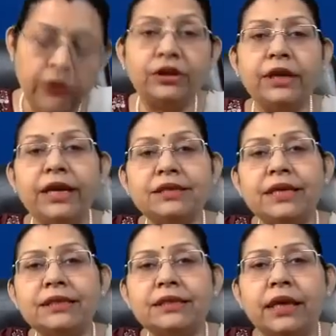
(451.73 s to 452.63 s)
Now the next
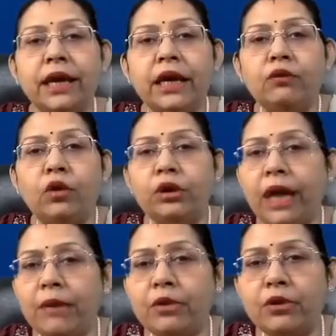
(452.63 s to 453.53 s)
is, at what
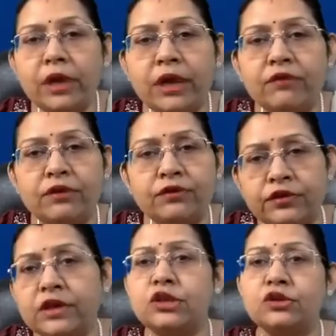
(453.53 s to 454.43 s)
time you can give the
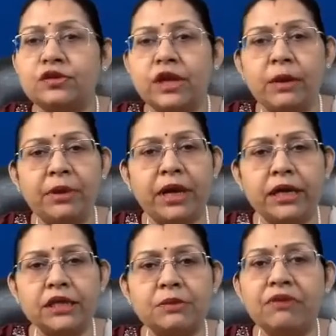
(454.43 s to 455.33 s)
first dose of the
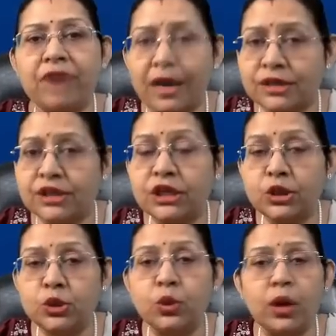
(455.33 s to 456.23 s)
hepatitis B vaccine
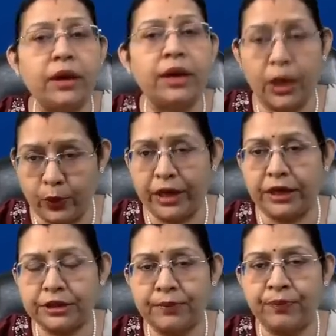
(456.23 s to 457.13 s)
to a newborn?
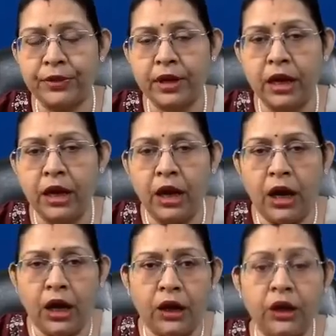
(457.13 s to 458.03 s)

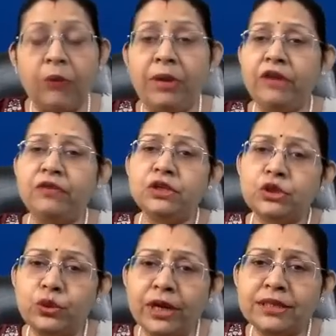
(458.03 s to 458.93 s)
Now many of the
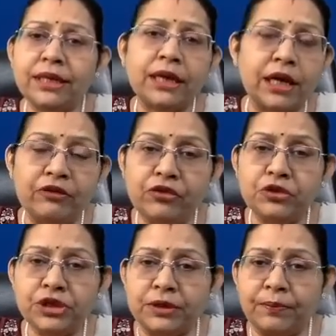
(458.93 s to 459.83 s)
students had a
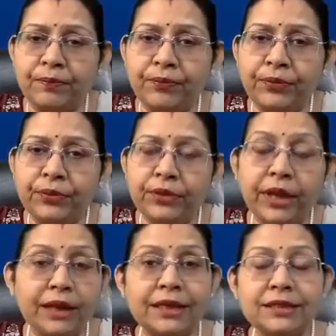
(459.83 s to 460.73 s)
confusion
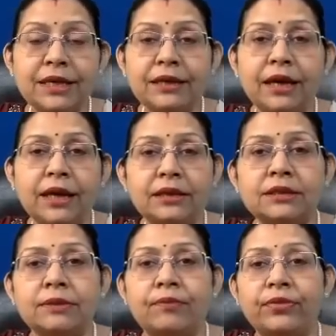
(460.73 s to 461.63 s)
that they say
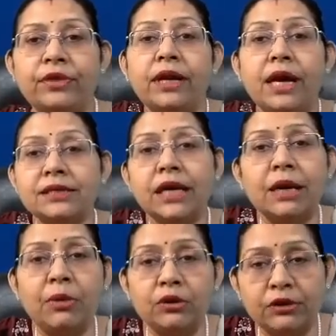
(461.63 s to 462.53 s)
that they are
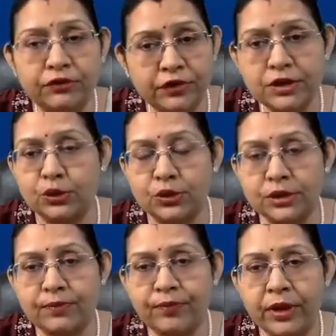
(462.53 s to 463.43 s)
asking about the first
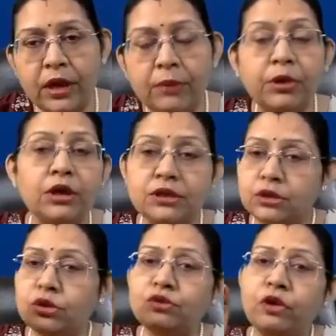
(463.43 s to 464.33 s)
dose, because the
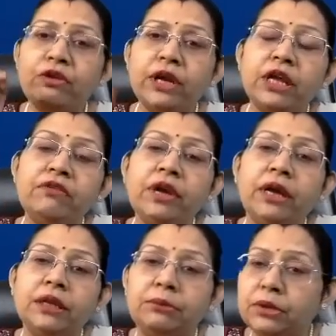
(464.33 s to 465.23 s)
dose what we are giving
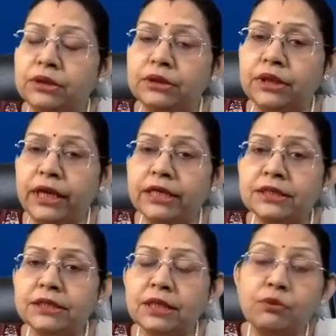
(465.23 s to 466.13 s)
at the birth
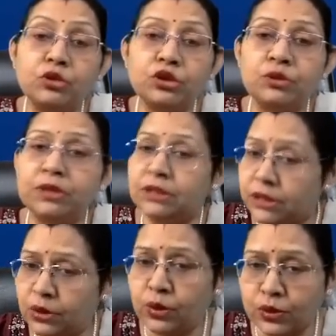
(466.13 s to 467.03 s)
is supposed to be the
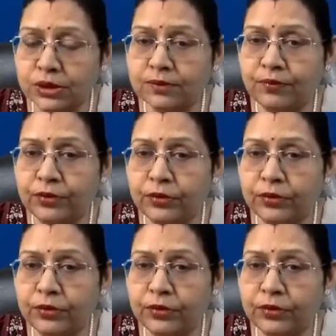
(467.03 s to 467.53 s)
zero dose.